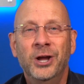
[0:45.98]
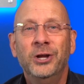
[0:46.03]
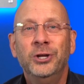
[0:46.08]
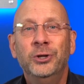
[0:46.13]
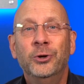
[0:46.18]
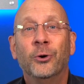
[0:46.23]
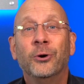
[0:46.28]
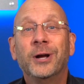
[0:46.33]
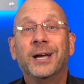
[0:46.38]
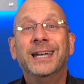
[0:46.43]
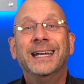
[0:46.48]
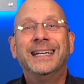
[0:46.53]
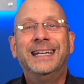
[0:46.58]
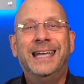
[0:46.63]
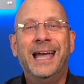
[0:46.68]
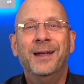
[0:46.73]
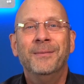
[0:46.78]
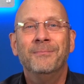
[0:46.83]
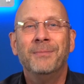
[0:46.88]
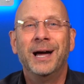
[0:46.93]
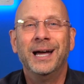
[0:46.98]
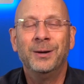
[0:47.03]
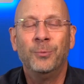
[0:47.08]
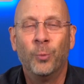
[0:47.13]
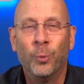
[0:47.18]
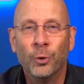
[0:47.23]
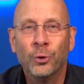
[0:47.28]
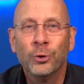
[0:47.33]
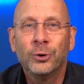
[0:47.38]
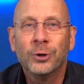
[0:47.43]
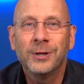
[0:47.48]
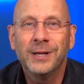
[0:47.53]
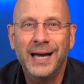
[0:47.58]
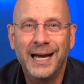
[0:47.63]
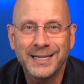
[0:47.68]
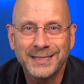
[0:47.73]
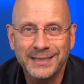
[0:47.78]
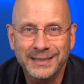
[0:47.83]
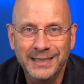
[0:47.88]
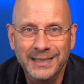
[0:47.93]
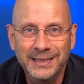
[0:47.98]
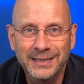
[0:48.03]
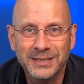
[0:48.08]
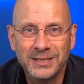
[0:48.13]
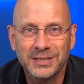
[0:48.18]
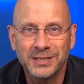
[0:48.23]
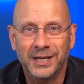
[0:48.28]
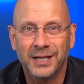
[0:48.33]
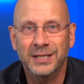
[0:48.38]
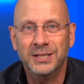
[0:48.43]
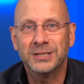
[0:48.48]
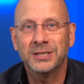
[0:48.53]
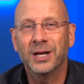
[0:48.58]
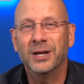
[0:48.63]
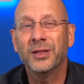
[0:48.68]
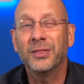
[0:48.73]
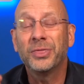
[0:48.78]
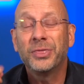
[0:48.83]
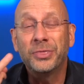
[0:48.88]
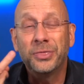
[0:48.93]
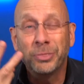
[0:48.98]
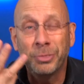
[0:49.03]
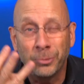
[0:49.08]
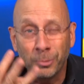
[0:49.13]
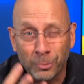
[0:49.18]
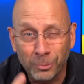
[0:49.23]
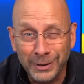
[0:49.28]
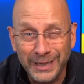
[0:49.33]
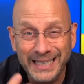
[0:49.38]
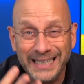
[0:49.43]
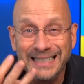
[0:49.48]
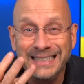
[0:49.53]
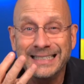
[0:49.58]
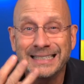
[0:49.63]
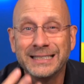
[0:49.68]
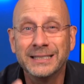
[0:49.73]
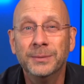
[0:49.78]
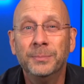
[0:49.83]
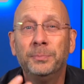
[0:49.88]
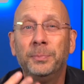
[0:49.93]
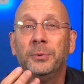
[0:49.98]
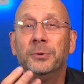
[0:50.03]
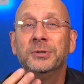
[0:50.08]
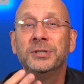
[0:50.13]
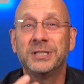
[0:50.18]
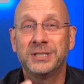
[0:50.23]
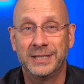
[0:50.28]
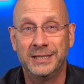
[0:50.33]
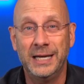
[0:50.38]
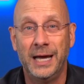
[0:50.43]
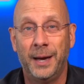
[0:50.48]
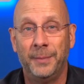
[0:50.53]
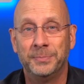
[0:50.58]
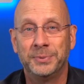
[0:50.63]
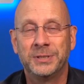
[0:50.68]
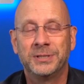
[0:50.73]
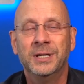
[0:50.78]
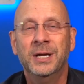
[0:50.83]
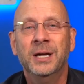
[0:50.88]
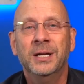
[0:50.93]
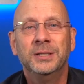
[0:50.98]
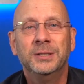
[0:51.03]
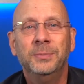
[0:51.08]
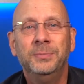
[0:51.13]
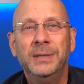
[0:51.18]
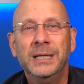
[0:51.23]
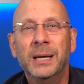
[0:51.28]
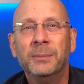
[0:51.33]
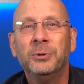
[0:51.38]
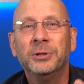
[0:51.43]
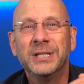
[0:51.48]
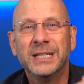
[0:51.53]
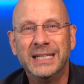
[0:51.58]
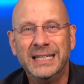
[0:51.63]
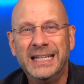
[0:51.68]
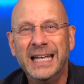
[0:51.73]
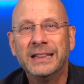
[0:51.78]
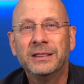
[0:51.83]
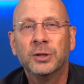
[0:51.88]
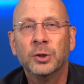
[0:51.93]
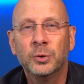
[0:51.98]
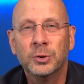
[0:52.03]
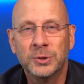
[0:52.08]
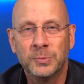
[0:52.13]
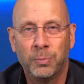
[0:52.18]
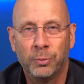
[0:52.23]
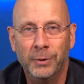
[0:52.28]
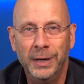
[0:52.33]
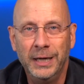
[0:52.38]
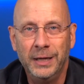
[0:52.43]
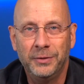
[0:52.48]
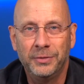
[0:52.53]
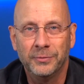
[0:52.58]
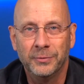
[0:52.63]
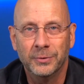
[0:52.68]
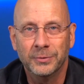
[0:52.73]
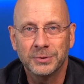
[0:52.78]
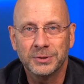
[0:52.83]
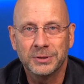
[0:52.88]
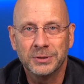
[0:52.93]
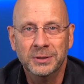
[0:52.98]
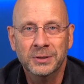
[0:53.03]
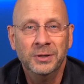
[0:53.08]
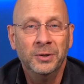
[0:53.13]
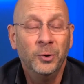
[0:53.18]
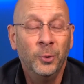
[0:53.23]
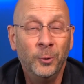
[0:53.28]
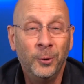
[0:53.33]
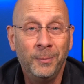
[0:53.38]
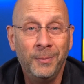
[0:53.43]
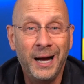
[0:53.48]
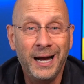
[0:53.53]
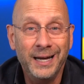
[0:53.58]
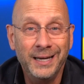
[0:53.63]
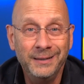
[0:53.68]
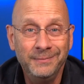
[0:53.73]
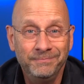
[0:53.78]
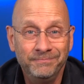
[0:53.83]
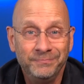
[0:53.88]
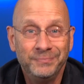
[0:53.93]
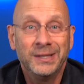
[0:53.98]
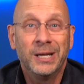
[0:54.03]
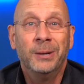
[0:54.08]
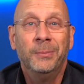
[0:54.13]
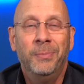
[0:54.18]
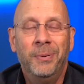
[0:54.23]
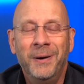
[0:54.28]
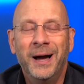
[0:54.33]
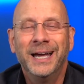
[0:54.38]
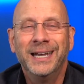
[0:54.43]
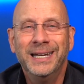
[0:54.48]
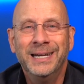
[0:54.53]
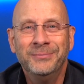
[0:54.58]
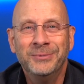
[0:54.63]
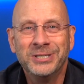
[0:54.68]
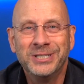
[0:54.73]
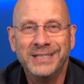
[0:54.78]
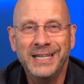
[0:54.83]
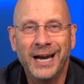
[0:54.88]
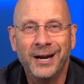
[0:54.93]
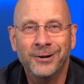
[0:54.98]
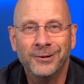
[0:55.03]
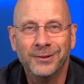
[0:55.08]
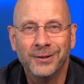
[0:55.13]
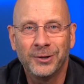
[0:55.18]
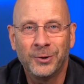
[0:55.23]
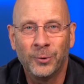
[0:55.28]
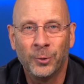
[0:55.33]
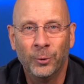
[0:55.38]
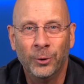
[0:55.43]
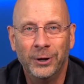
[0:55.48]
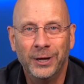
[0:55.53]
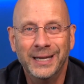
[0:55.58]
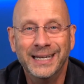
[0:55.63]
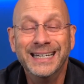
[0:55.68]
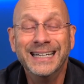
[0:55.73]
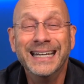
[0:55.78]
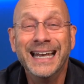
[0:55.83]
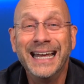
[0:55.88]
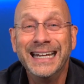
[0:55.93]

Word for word: You're going to get my world class insights, three simple steps to be able to get those breakthroughs. Who am I? My name is Darren LaCroix, and in